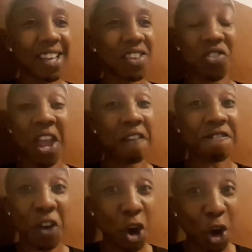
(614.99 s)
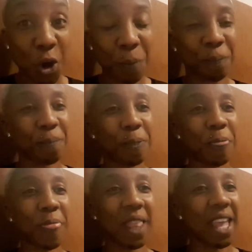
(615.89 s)
Stay firm
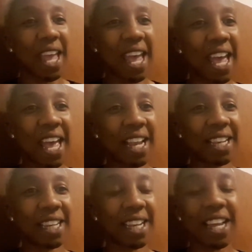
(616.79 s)
and